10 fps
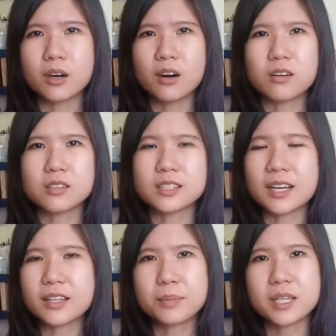all the
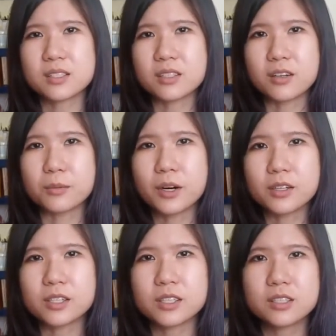tiny parts in our
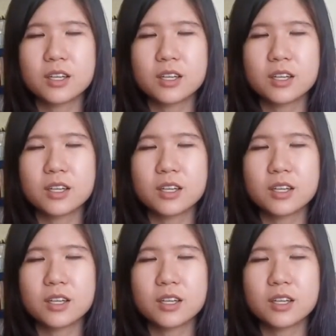bodies.